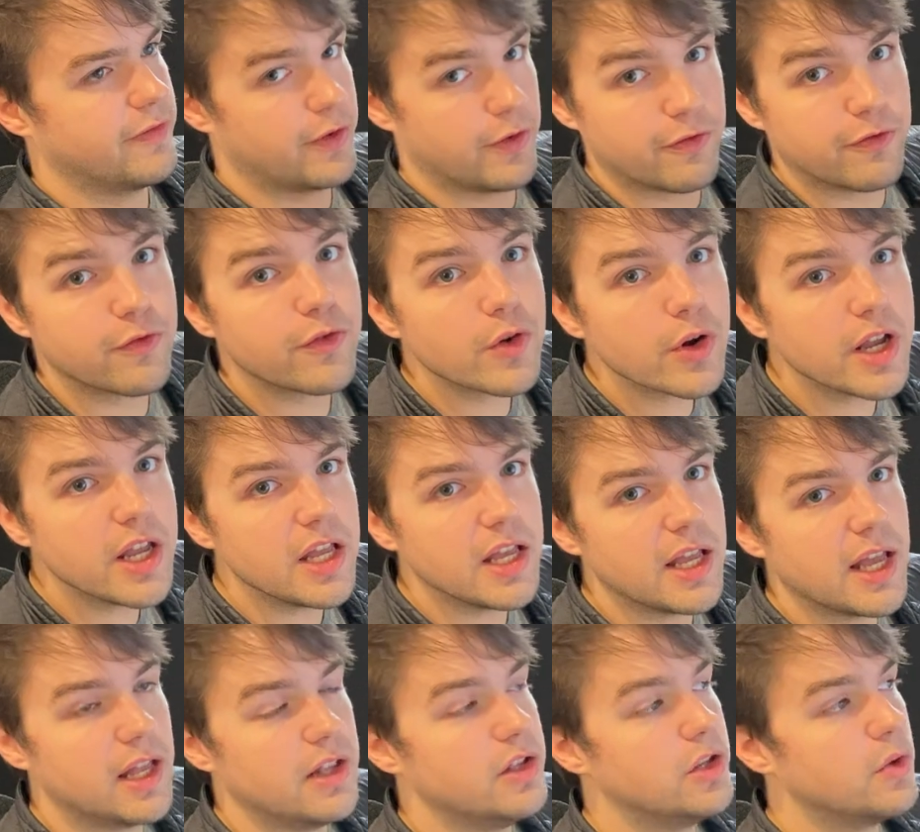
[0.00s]
for free
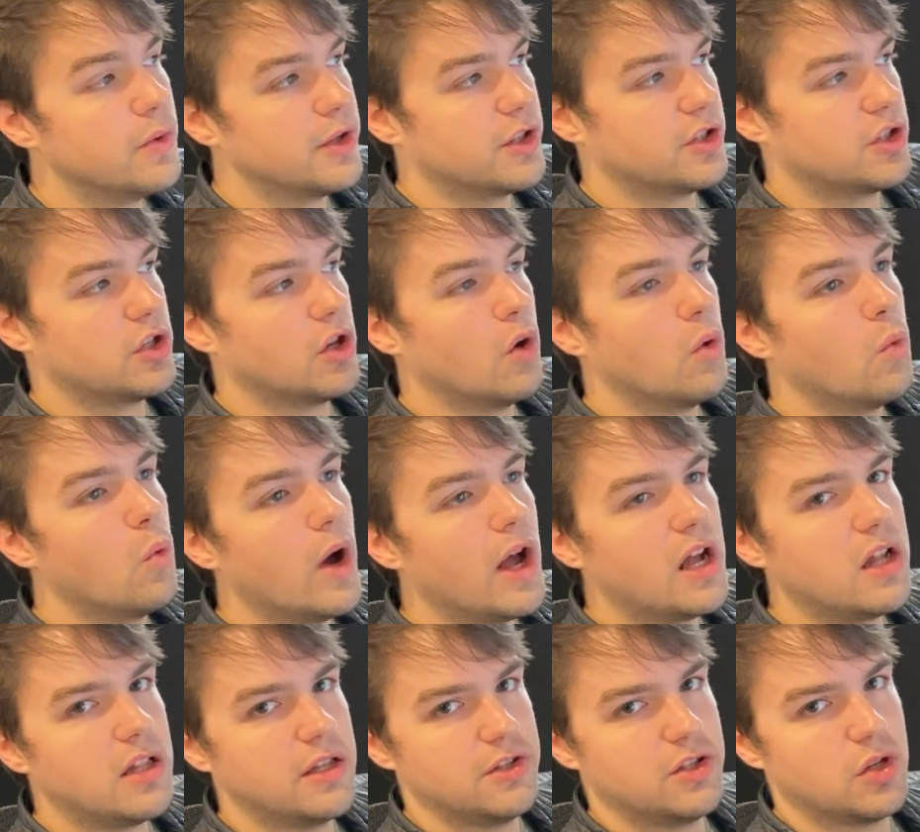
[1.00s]
and do it so
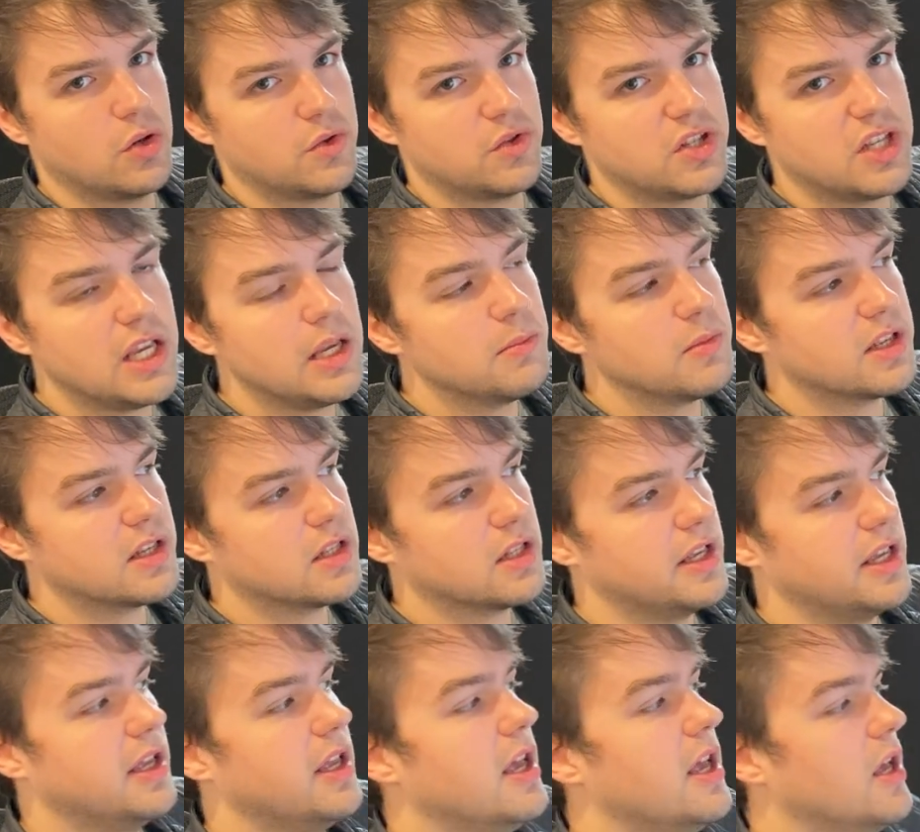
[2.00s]
well and so
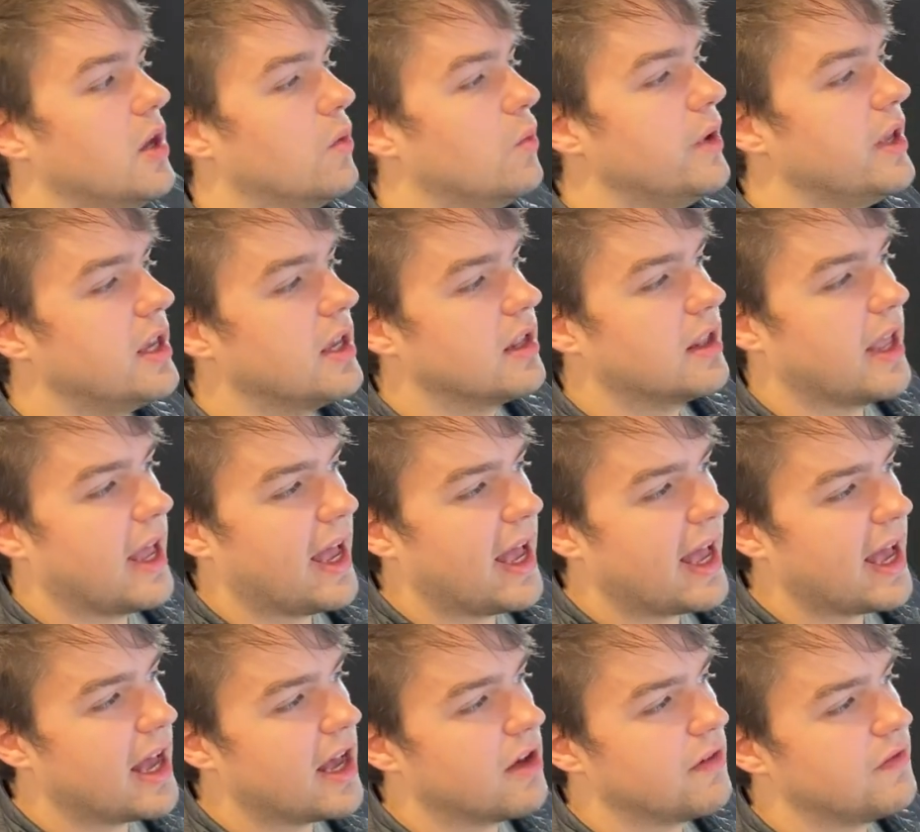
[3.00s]
seamlessly, we can
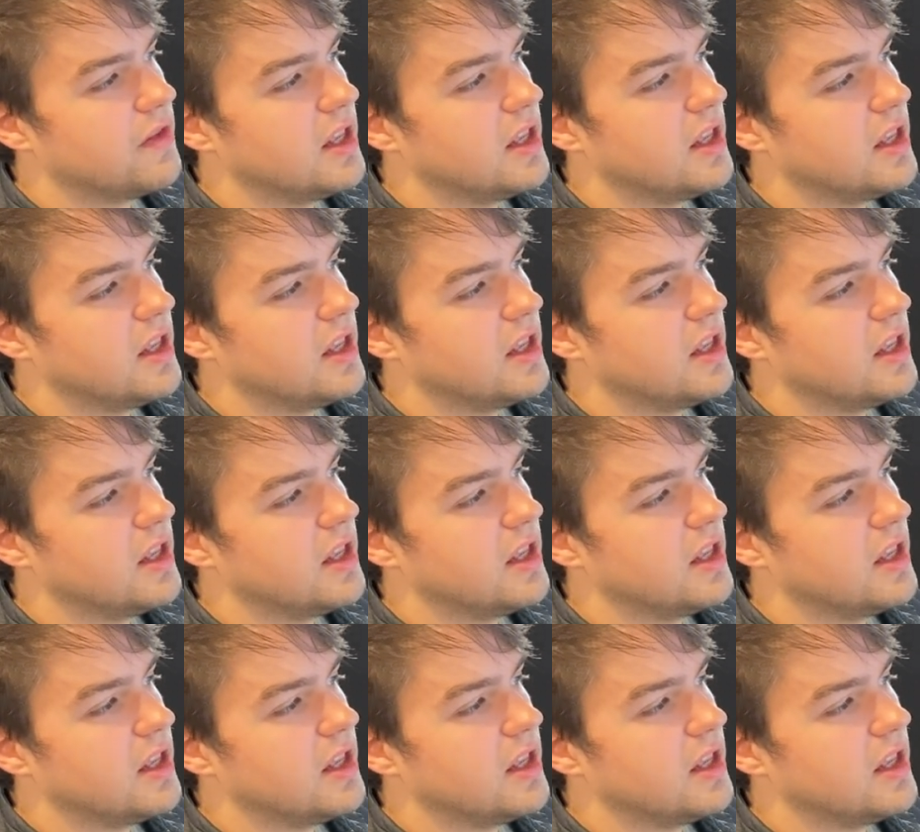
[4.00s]
have